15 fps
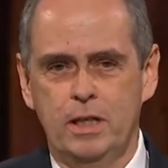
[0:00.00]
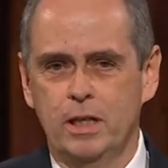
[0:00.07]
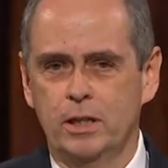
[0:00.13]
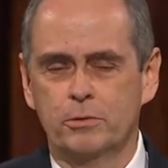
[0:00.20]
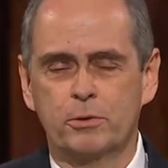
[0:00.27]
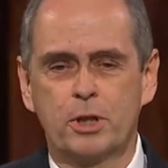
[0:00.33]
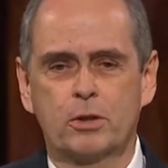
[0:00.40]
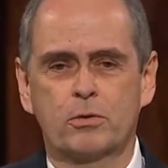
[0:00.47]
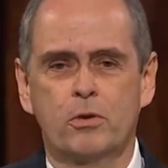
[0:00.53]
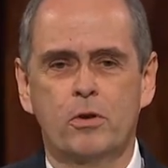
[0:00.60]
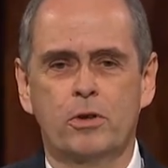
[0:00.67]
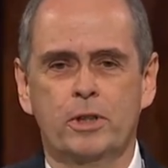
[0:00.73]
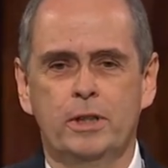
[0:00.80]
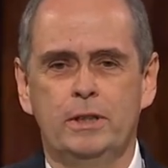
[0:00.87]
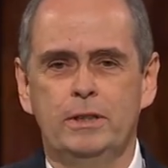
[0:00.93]
and
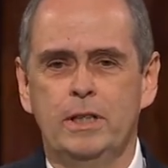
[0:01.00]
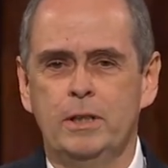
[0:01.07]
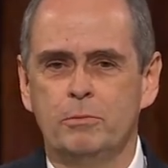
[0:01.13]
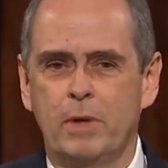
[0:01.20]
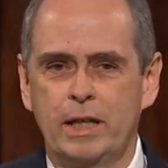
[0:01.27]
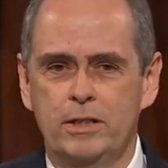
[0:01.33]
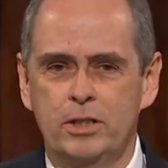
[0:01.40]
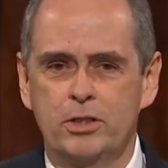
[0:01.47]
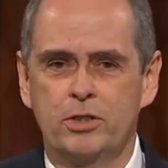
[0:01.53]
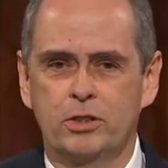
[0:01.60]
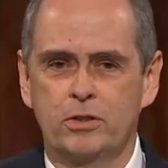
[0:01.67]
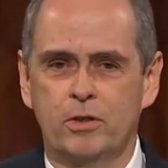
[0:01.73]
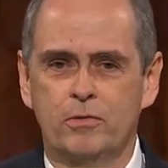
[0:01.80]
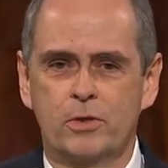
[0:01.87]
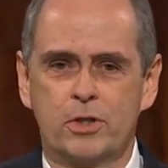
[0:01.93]
record it in my
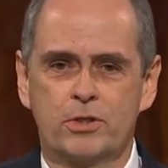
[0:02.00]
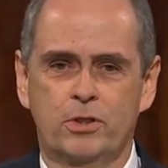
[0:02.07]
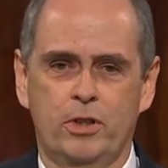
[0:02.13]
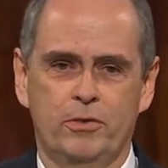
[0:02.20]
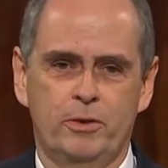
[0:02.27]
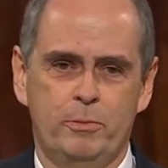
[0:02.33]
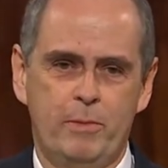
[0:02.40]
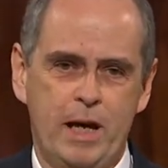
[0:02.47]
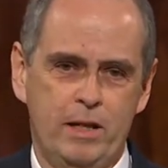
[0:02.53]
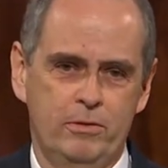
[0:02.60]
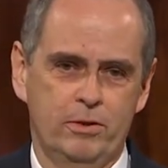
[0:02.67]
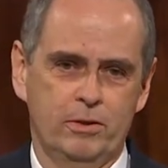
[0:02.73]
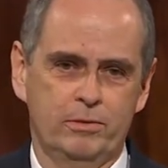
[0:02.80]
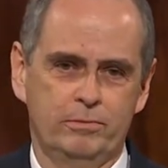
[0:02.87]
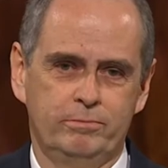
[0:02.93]
digital version of the manual.